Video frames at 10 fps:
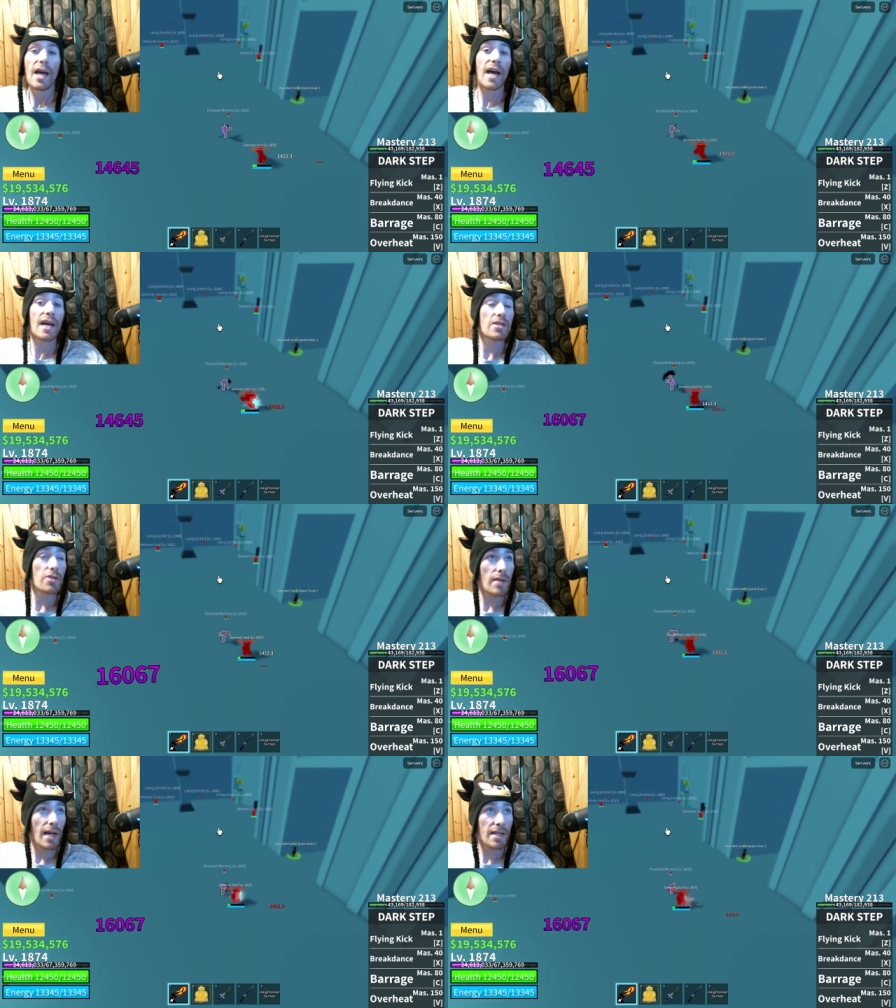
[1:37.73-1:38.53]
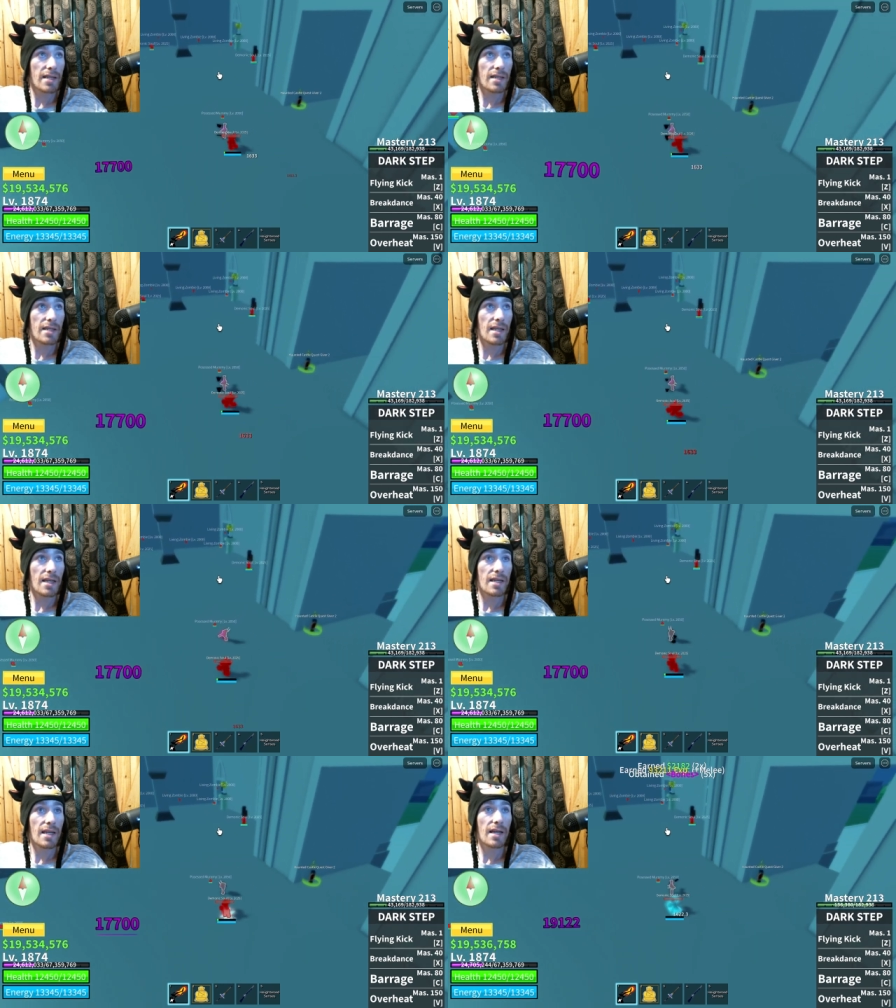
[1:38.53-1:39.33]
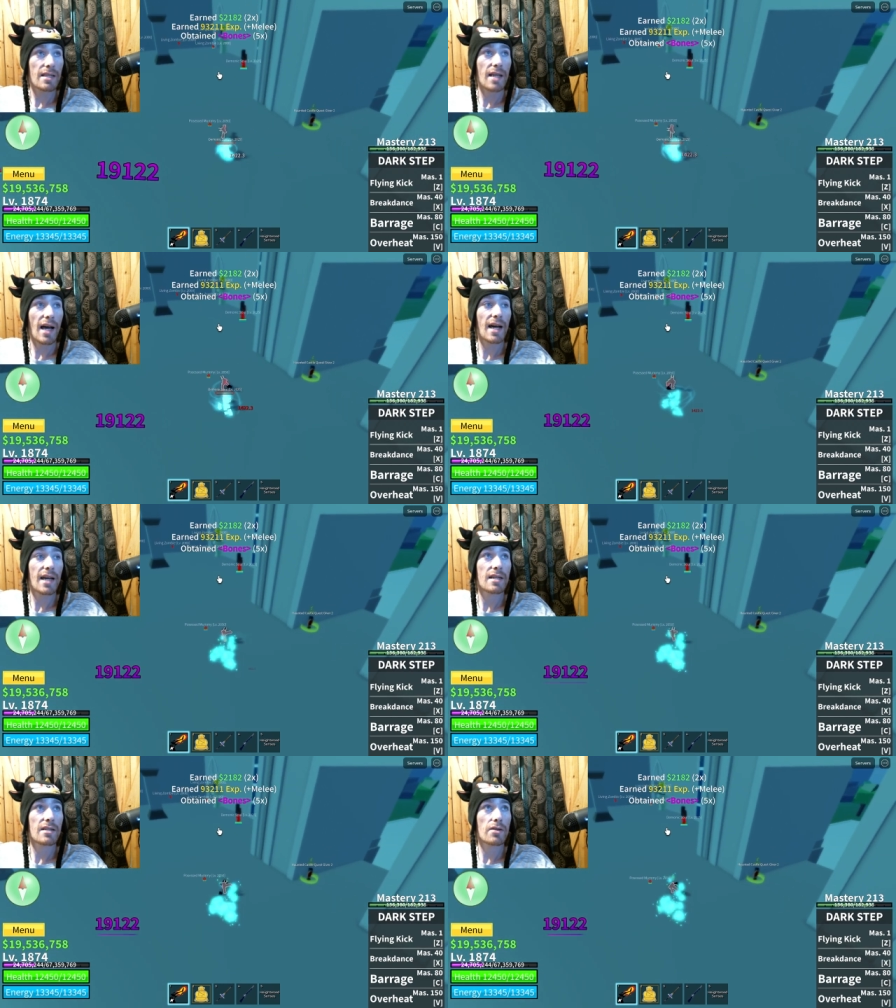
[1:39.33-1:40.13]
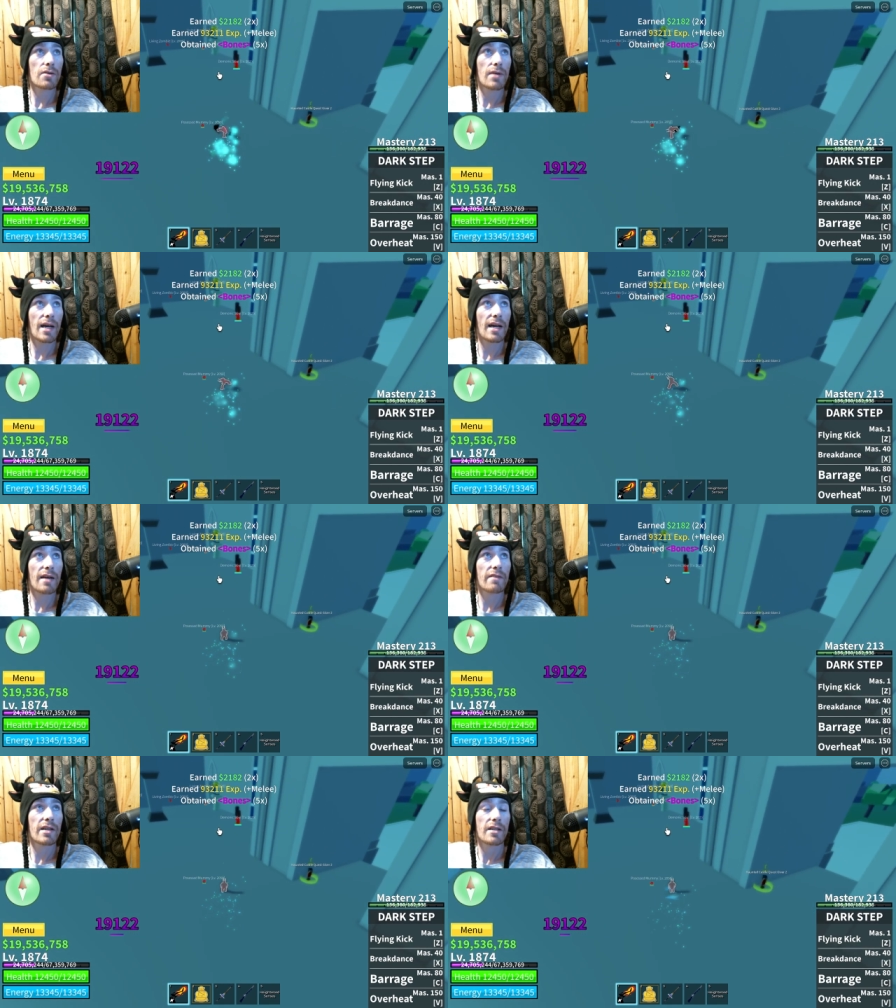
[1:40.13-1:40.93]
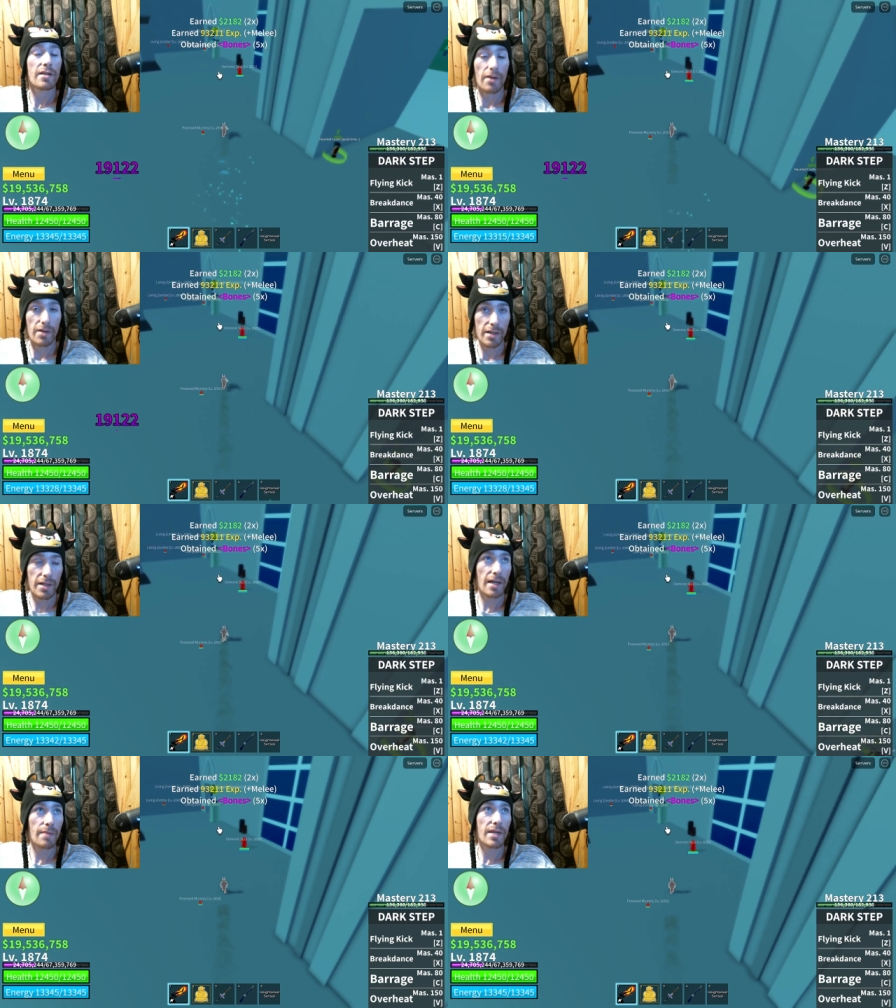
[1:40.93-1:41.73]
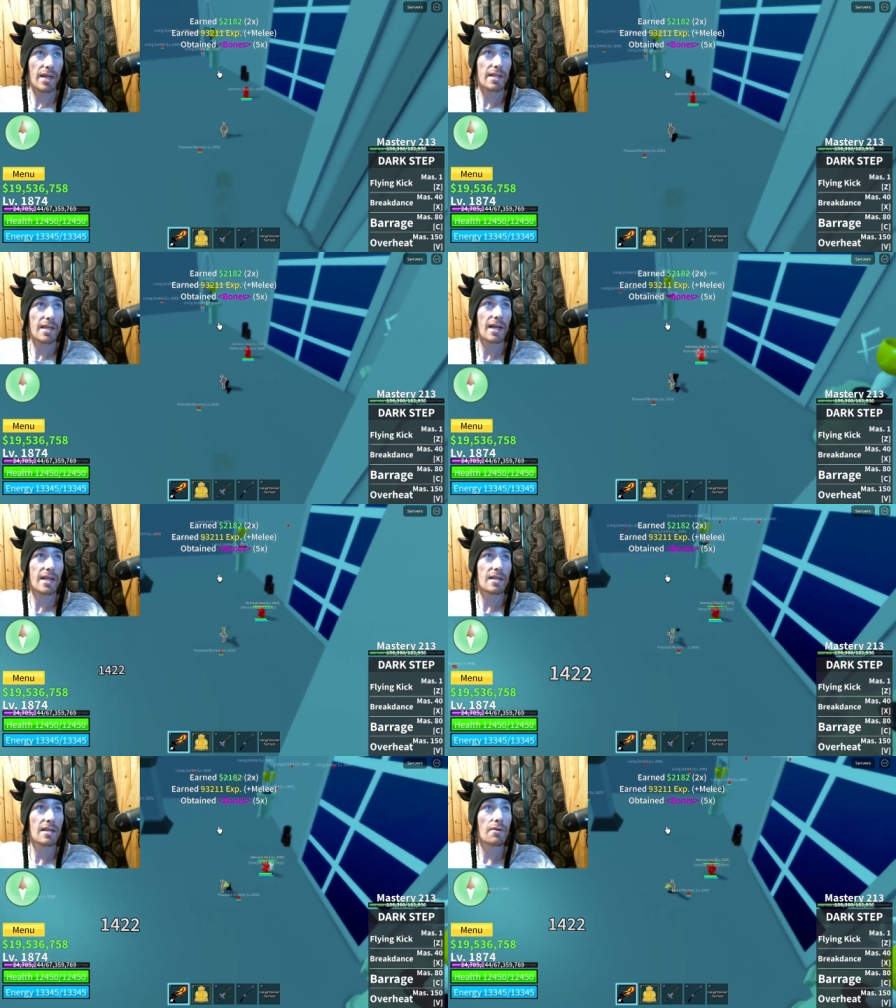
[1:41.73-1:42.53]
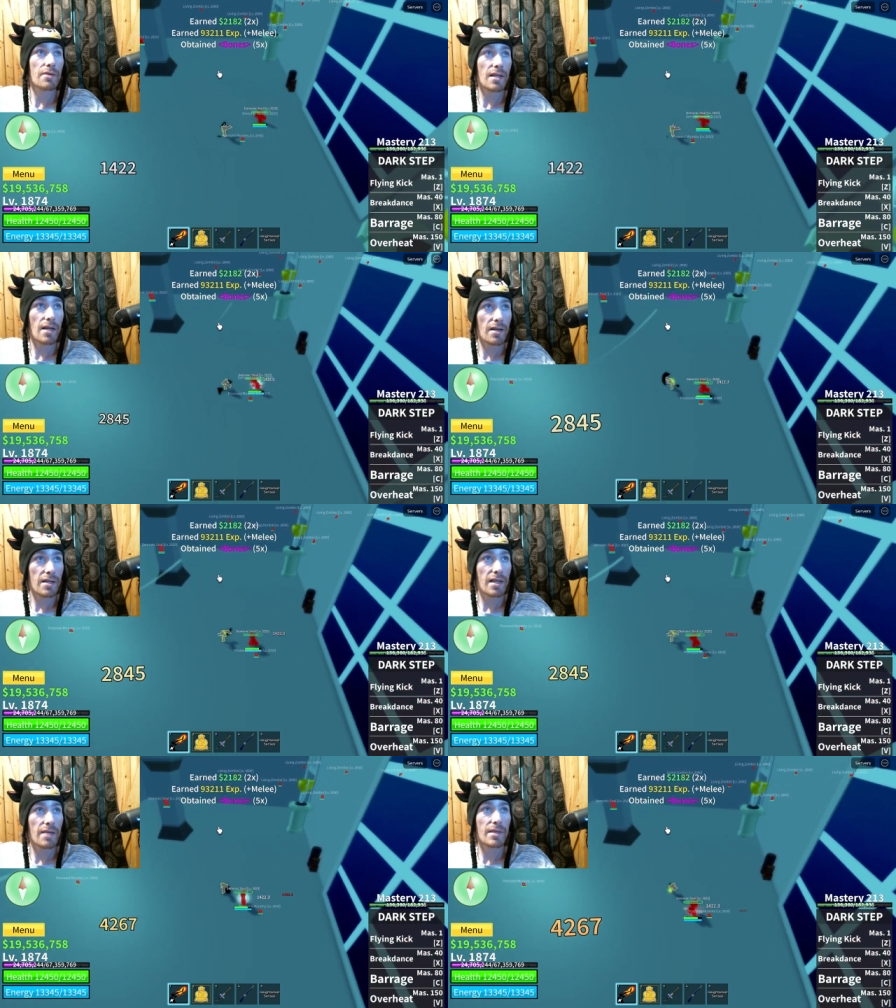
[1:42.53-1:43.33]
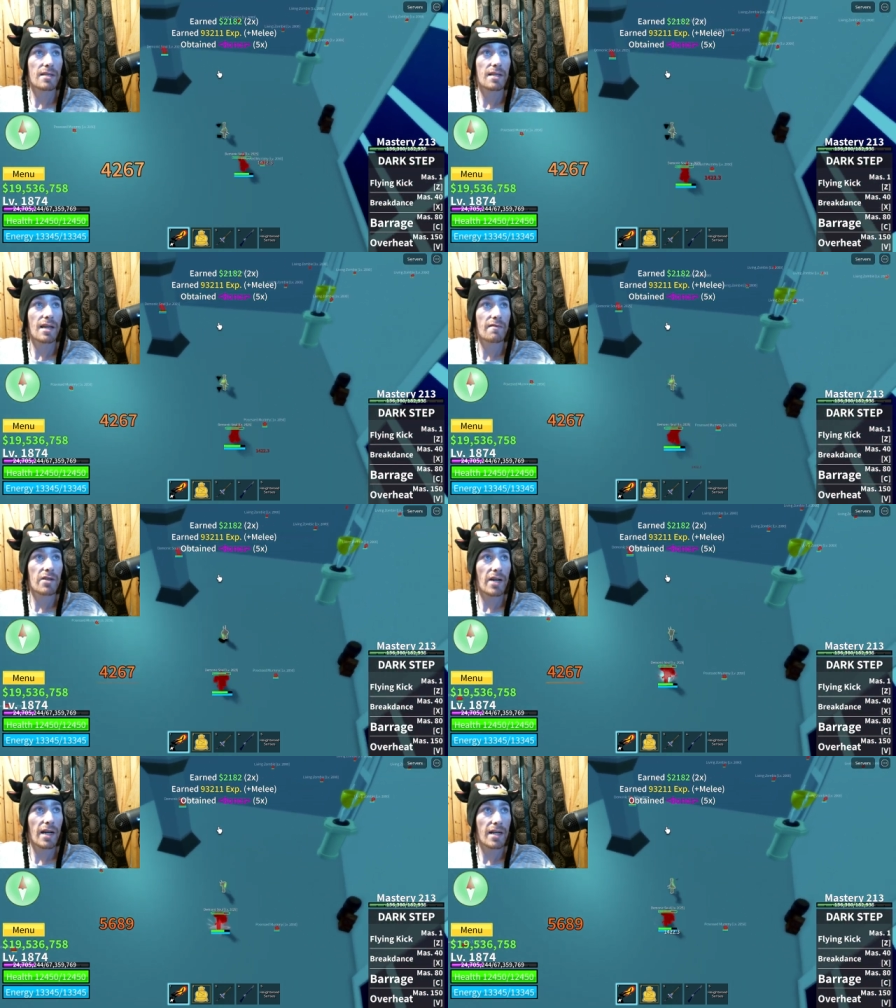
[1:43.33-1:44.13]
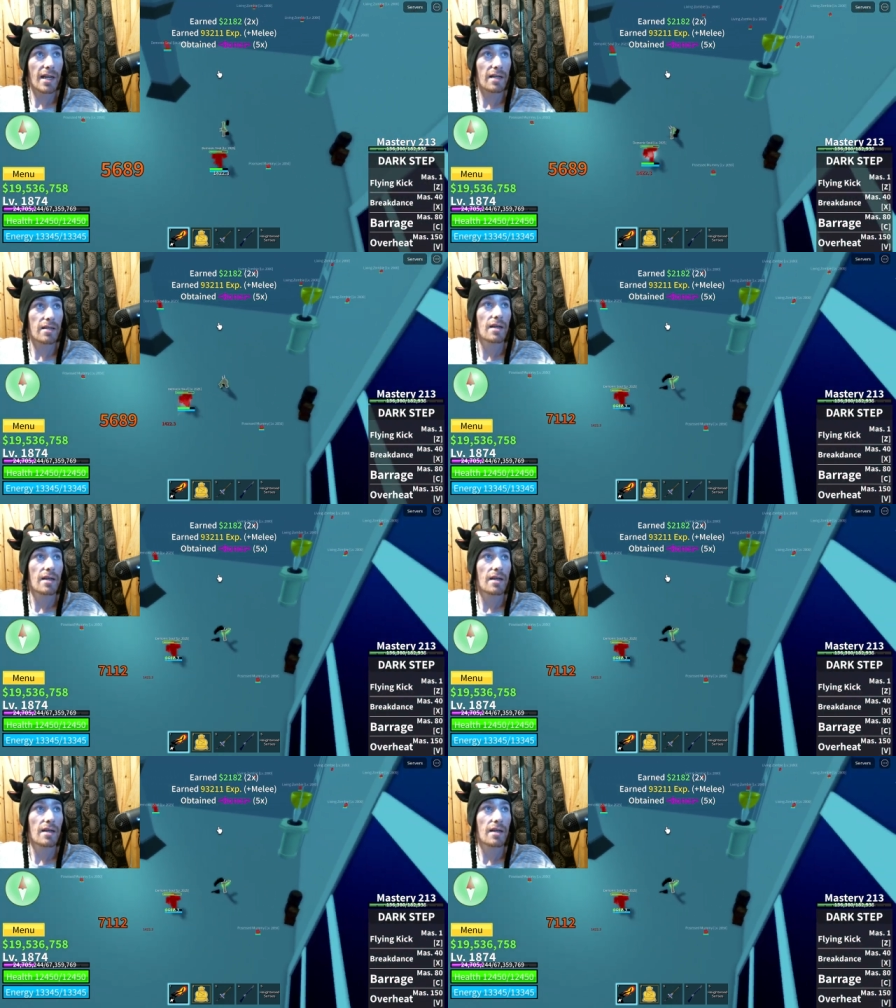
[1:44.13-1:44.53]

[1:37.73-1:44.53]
as you guys can see yes I do have dark step yes I did go with the dark step instead of the dragon talon